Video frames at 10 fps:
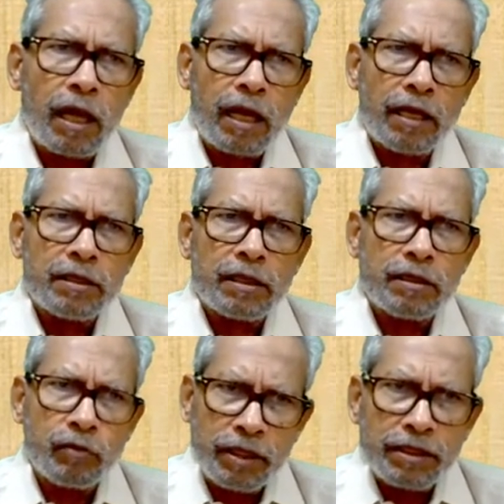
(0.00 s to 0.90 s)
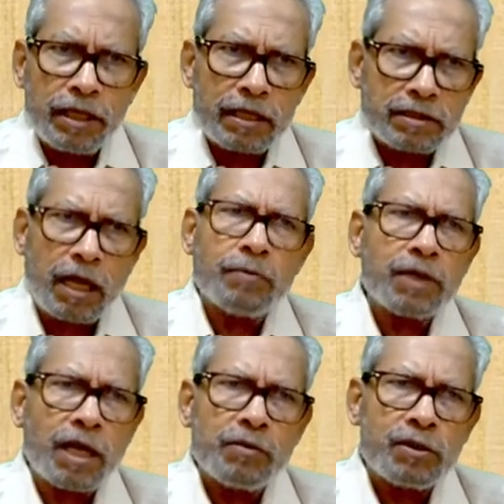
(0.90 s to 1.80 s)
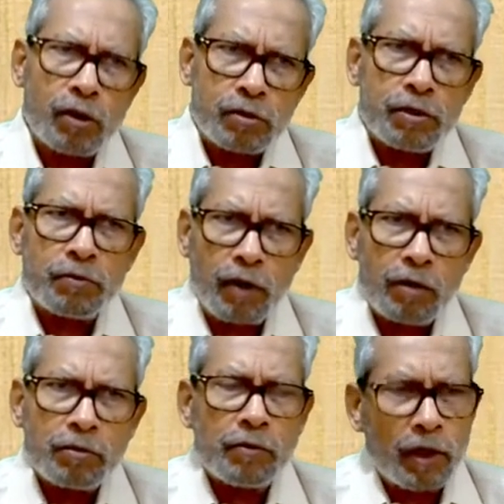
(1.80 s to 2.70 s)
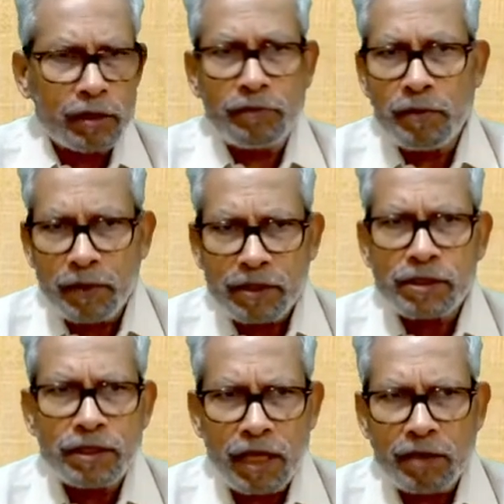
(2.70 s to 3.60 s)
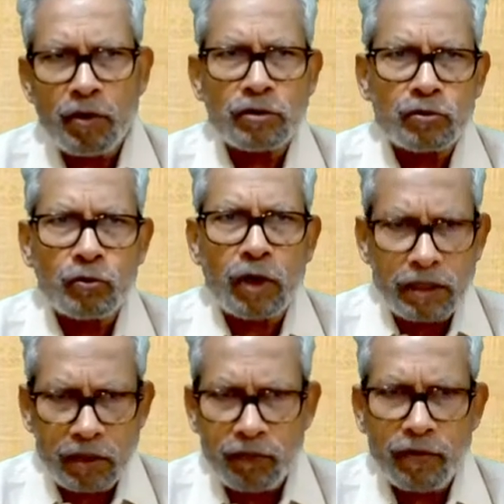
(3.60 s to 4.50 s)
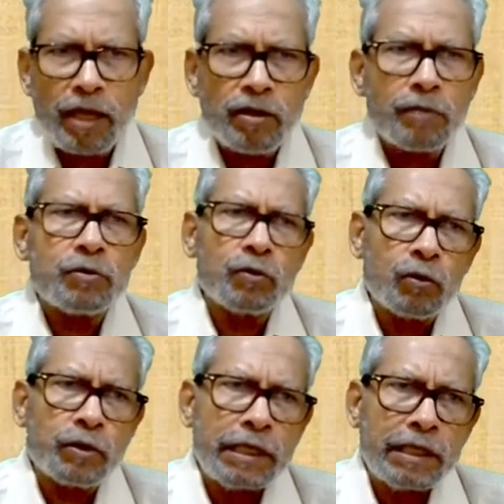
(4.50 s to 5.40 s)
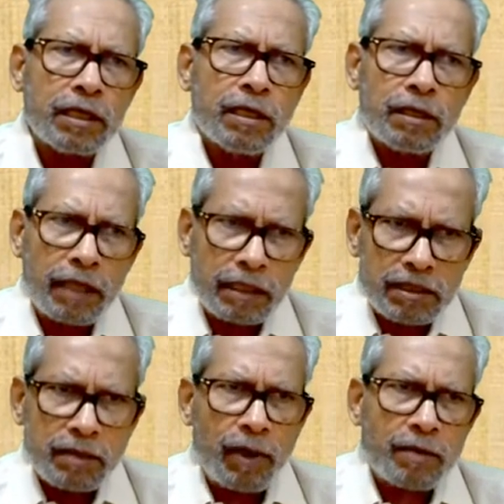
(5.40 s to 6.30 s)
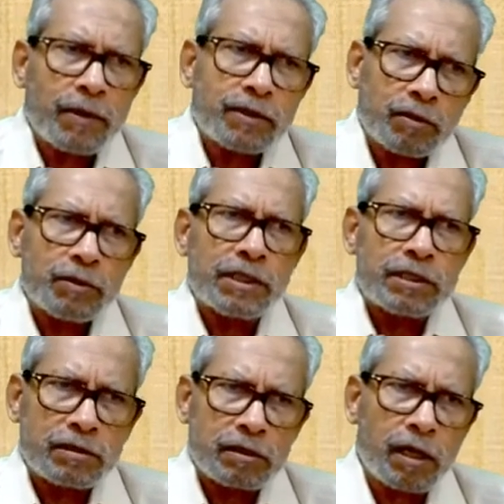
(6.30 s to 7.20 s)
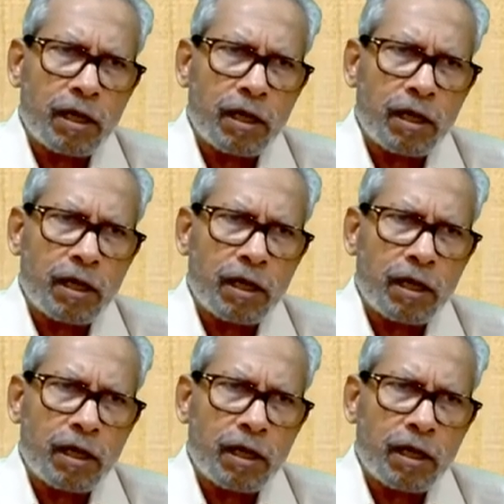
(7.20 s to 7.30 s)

and during the exam time it not be a problem. And the preparation time also, what the way you have to go it, that is the purpose of this